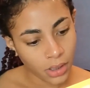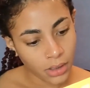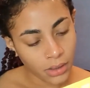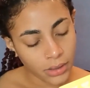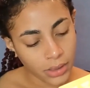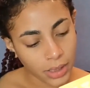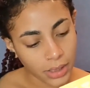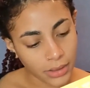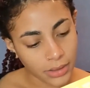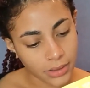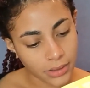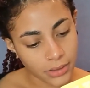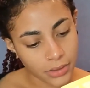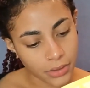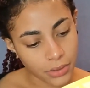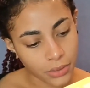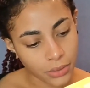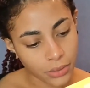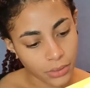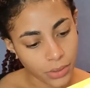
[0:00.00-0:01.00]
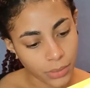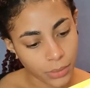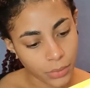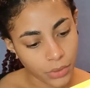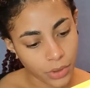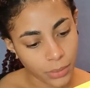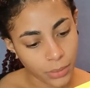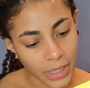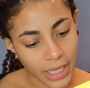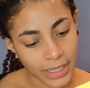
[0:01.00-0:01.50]
Yeah, it says to
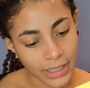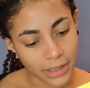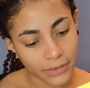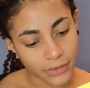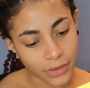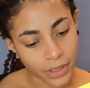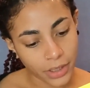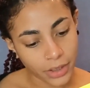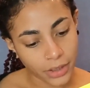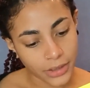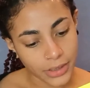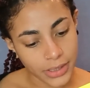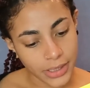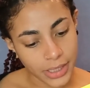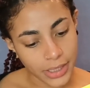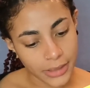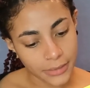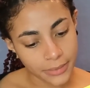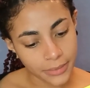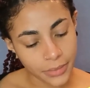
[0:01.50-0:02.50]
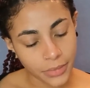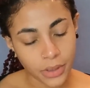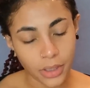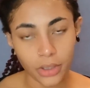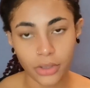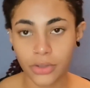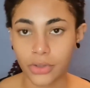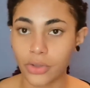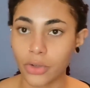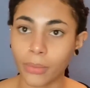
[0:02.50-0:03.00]
apply evenly on skin. Then you
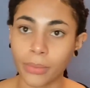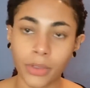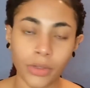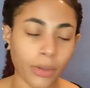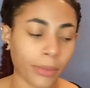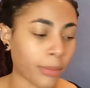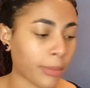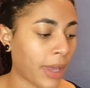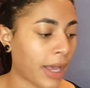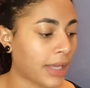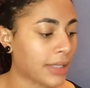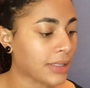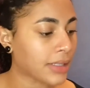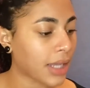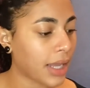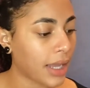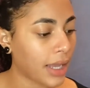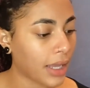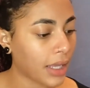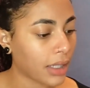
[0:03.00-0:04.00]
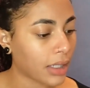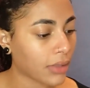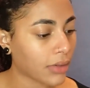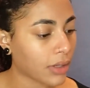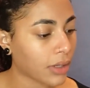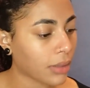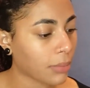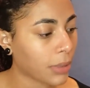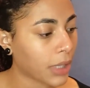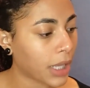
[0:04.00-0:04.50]
just open the rubber mask and
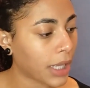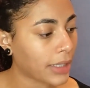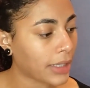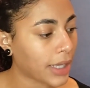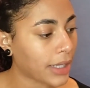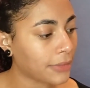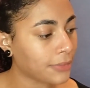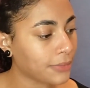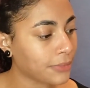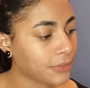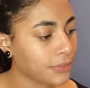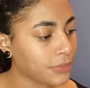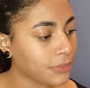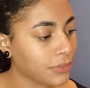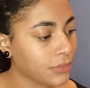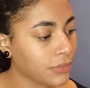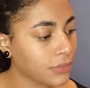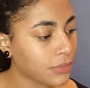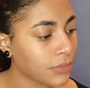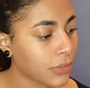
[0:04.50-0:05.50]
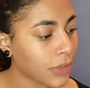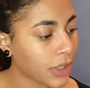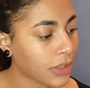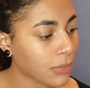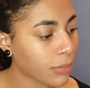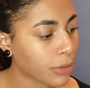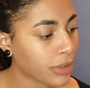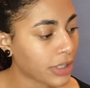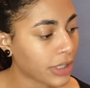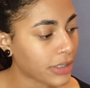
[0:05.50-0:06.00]
apply that as
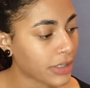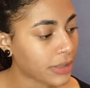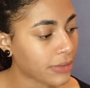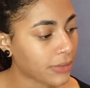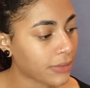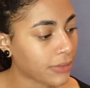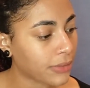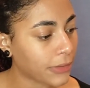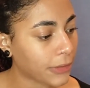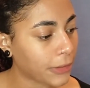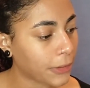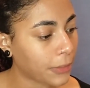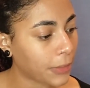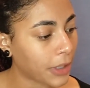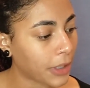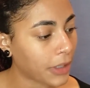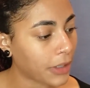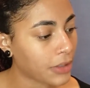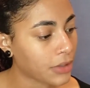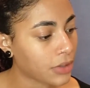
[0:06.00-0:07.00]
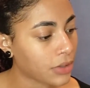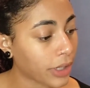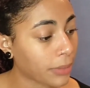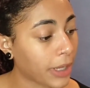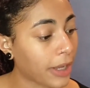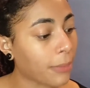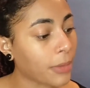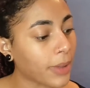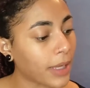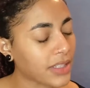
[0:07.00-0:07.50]
protective film. And start
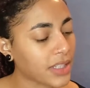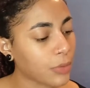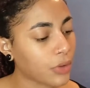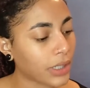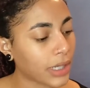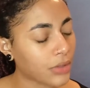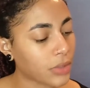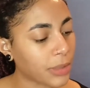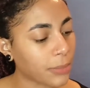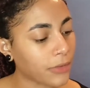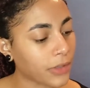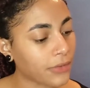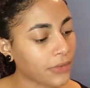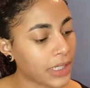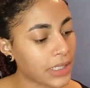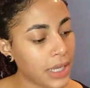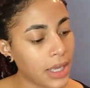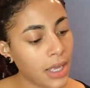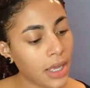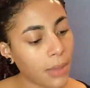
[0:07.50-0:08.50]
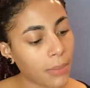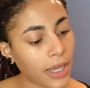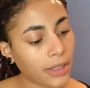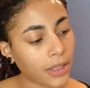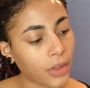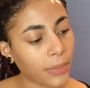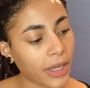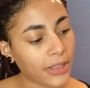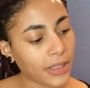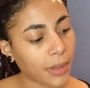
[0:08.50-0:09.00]
upper mask, smoothing out to get perfect fit. Apply
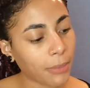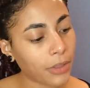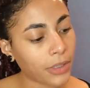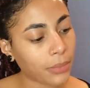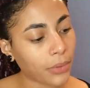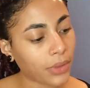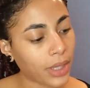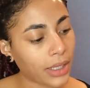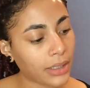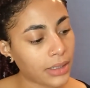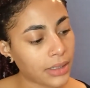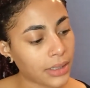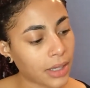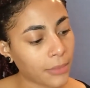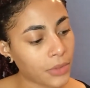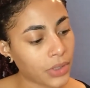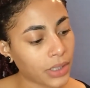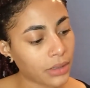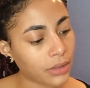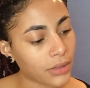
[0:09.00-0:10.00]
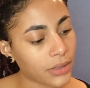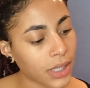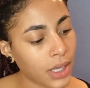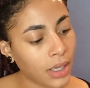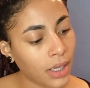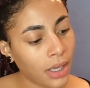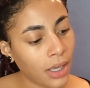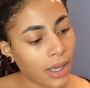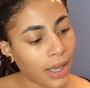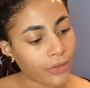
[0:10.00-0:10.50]
lower mask by pulling both ends up to the ears.
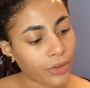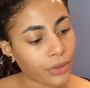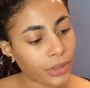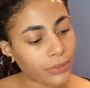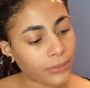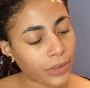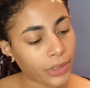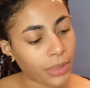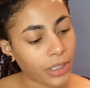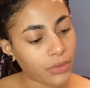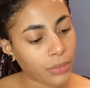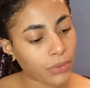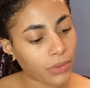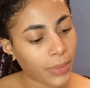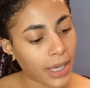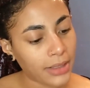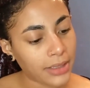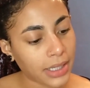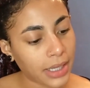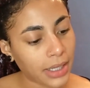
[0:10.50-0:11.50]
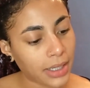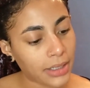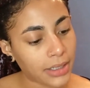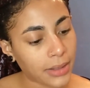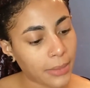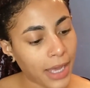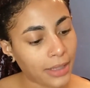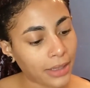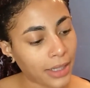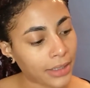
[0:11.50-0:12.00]
After 30 to 40 minutes, remove the mask
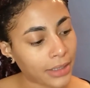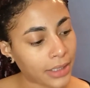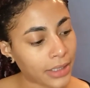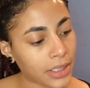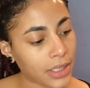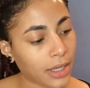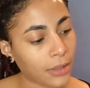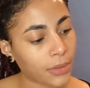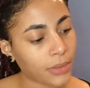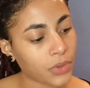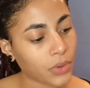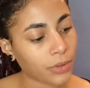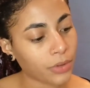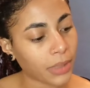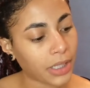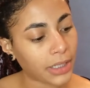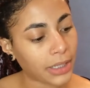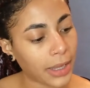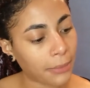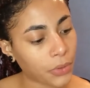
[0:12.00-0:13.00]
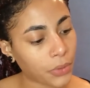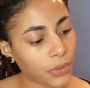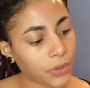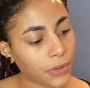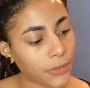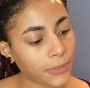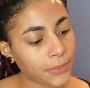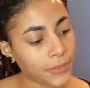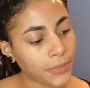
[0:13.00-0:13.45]
and pat lightly to help absorb the remaining ink.